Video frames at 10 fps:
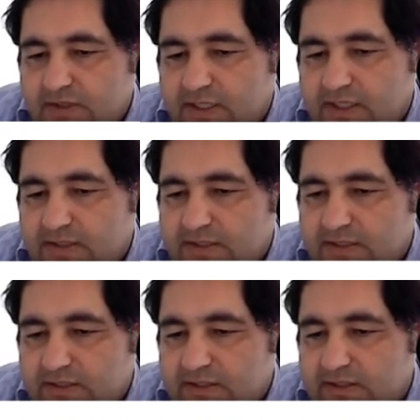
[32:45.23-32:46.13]
I can see
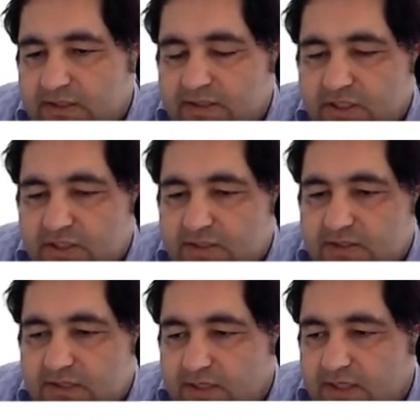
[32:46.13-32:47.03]
the digit
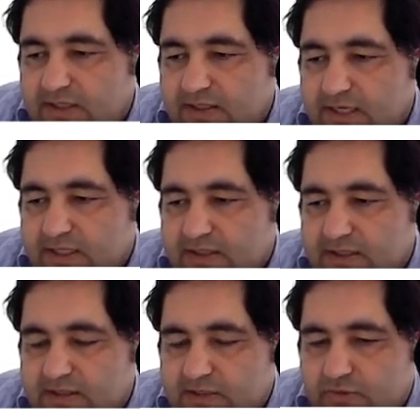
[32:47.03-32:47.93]
is
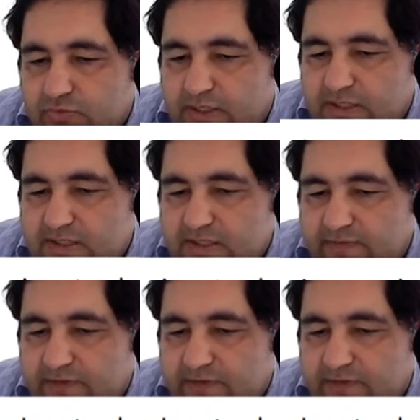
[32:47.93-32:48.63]
127.